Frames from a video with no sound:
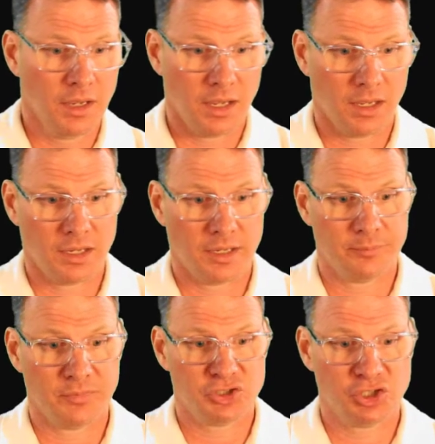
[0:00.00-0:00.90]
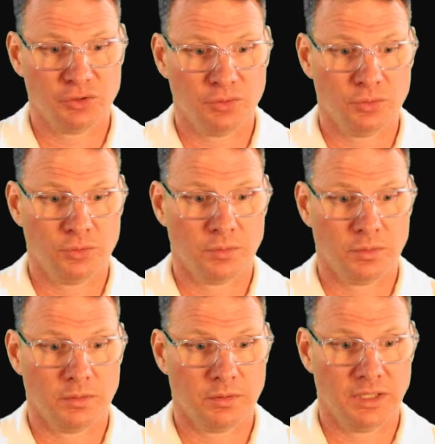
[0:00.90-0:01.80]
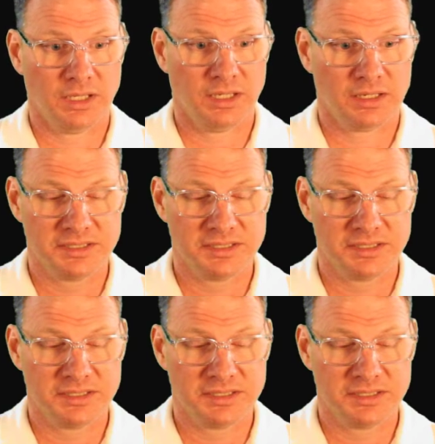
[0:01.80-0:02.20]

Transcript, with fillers: um, to the